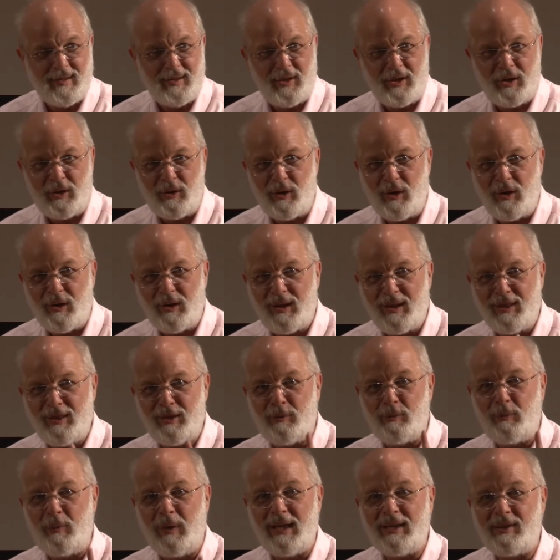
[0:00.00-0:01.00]
they're all on
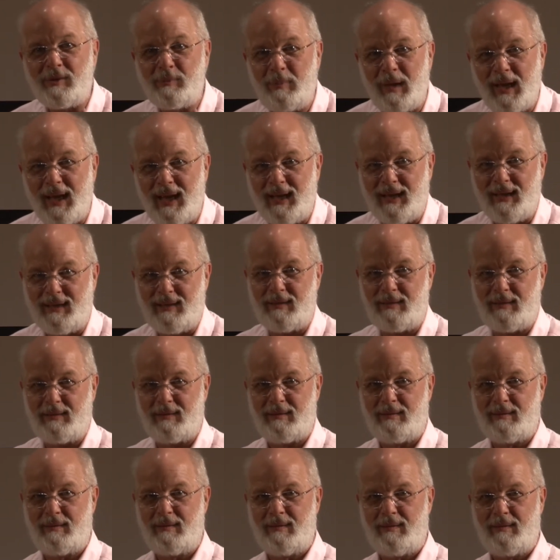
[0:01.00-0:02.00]
the west bank,
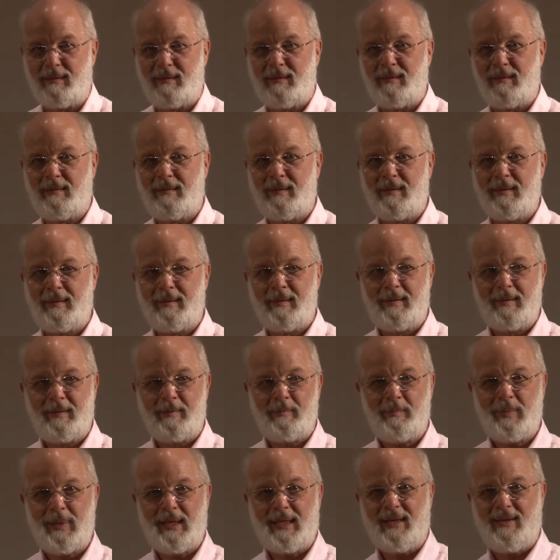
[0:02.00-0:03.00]

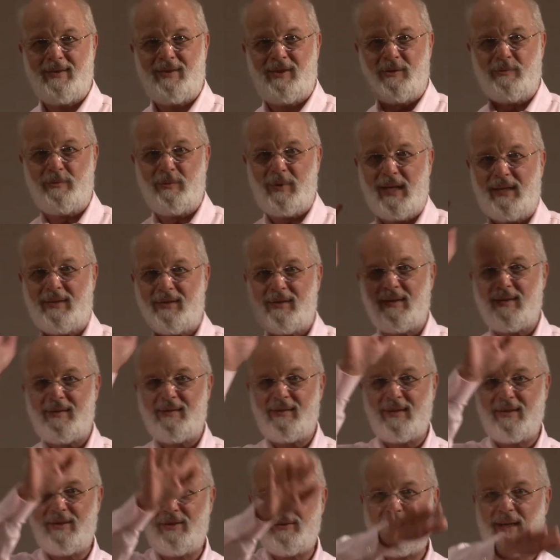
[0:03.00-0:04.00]
because the west is
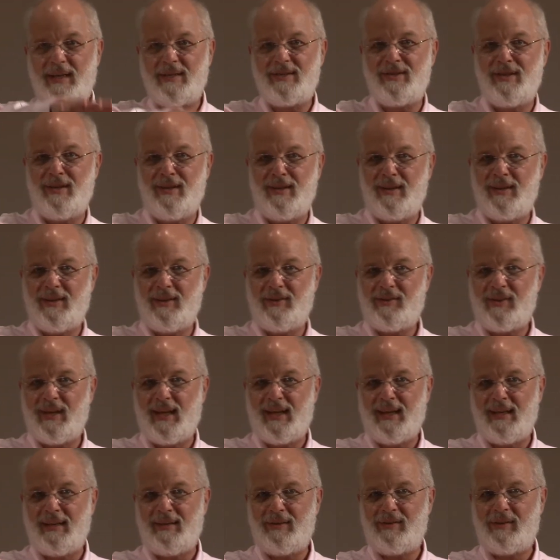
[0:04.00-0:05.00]
the direction of the
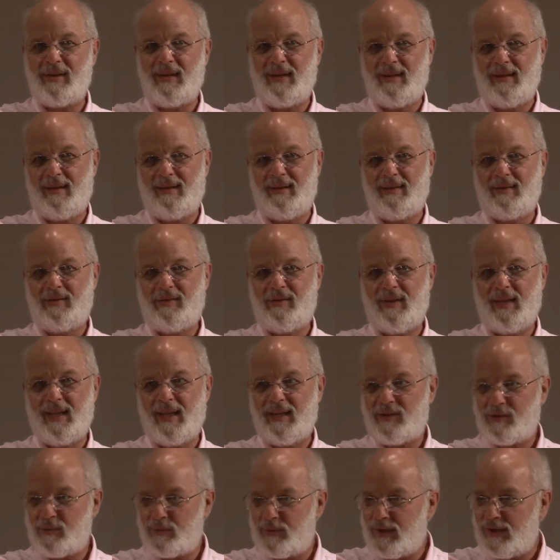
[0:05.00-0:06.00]
setting sun. So
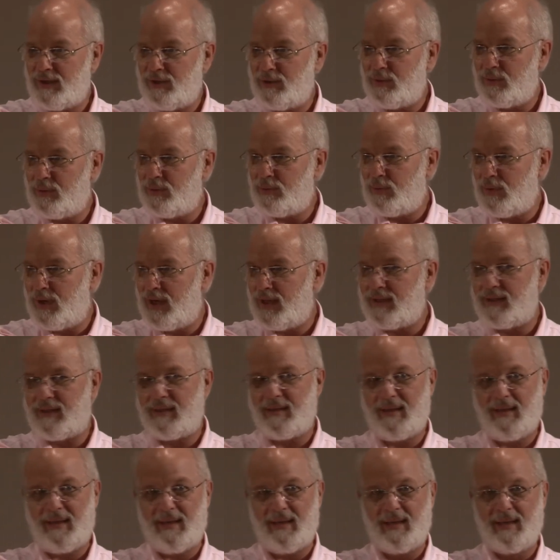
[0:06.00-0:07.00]
that's where you would want
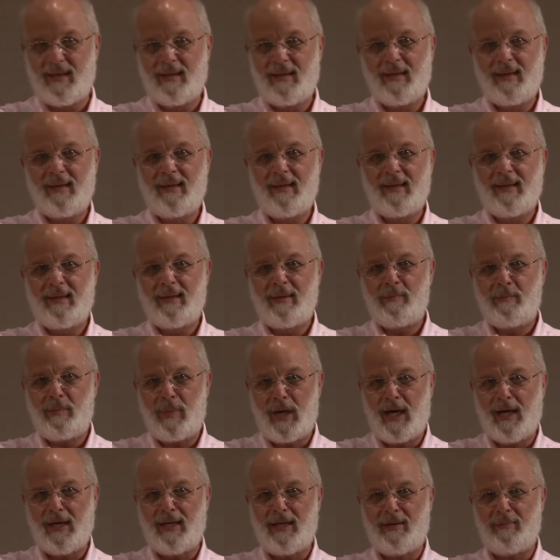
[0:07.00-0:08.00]
the
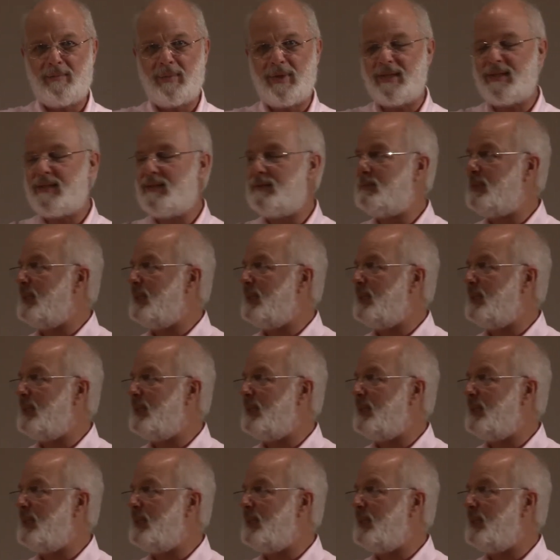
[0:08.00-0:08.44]
monument to